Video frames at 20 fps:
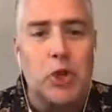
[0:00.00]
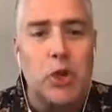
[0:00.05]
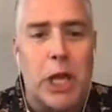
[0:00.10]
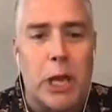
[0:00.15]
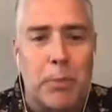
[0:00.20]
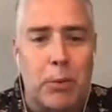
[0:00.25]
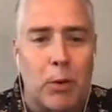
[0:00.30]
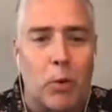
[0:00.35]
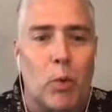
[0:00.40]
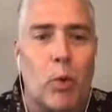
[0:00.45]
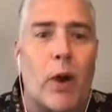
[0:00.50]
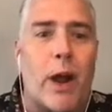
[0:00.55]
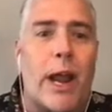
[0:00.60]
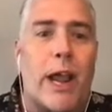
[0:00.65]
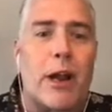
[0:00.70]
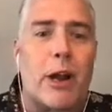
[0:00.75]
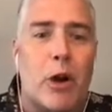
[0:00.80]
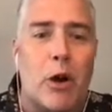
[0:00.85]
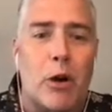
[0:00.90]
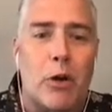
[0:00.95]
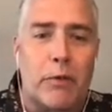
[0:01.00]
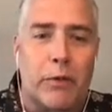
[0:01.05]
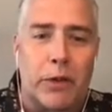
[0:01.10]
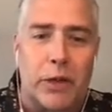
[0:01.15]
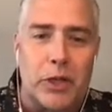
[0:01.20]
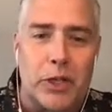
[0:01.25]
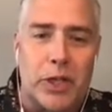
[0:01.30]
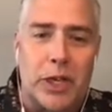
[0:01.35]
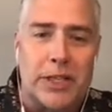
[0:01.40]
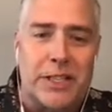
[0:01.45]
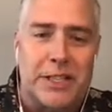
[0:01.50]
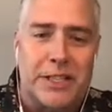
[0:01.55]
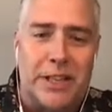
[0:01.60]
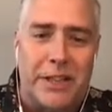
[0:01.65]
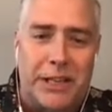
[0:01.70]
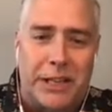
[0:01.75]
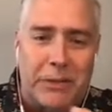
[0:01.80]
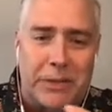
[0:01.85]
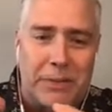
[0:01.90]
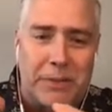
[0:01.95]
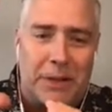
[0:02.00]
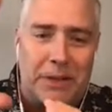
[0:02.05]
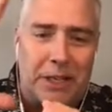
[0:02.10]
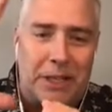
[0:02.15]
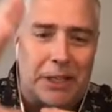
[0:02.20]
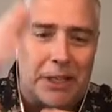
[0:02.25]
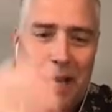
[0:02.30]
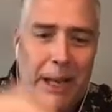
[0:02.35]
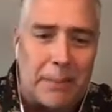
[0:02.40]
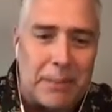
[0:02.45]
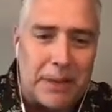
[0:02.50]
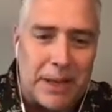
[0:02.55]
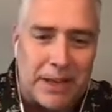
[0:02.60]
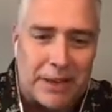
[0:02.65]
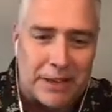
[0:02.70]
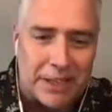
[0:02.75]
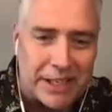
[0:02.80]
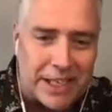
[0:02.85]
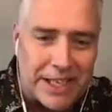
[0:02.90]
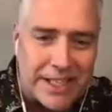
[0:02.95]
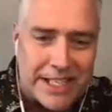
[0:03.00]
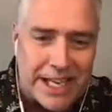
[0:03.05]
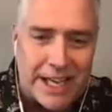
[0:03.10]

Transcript: the zookeeper ran over, and just as the thing was about to clamp down on